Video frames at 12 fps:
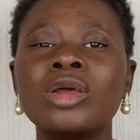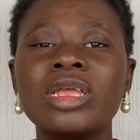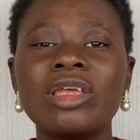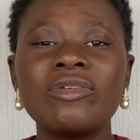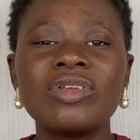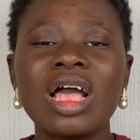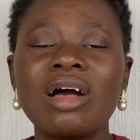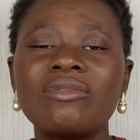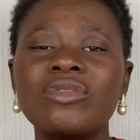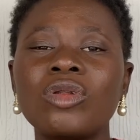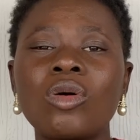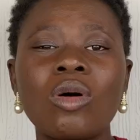if you have
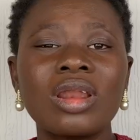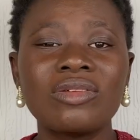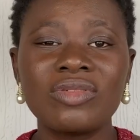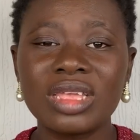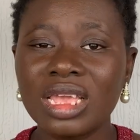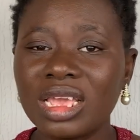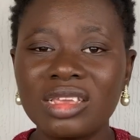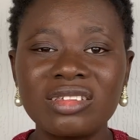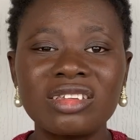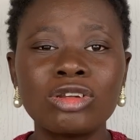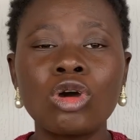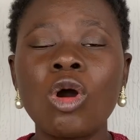no
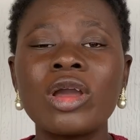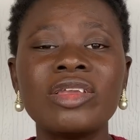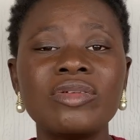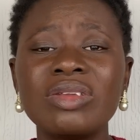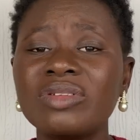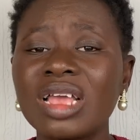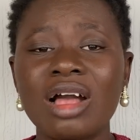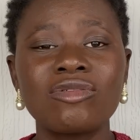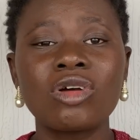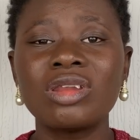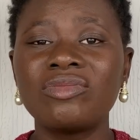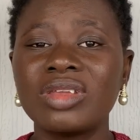qualification or you even have
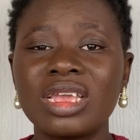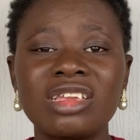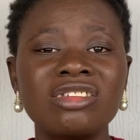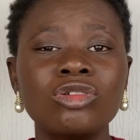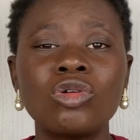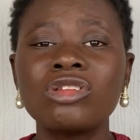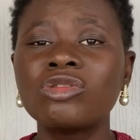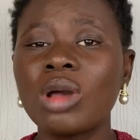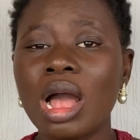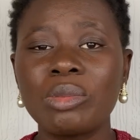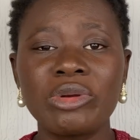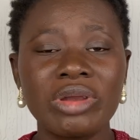qualification, you want to
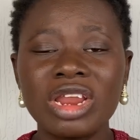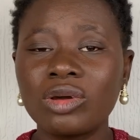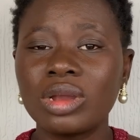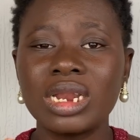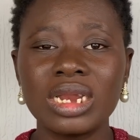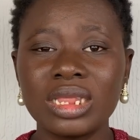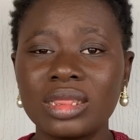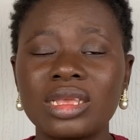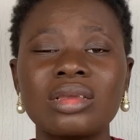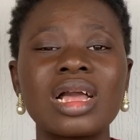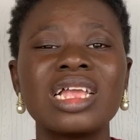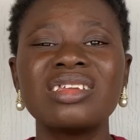upgrade or anything,
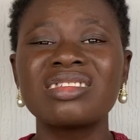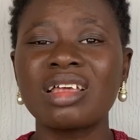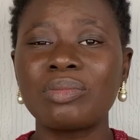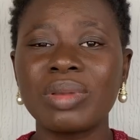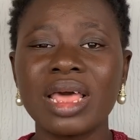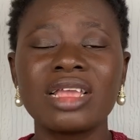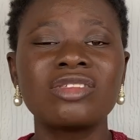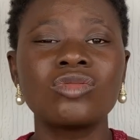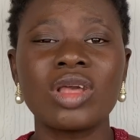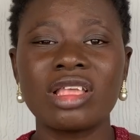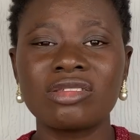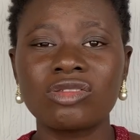you can just apply to
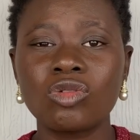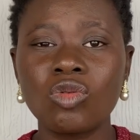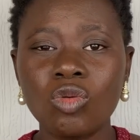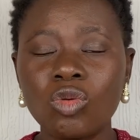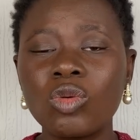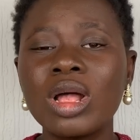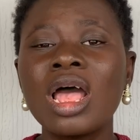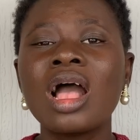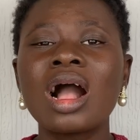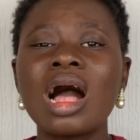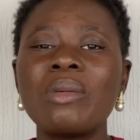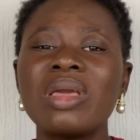a school,
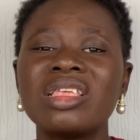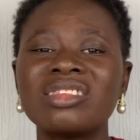come and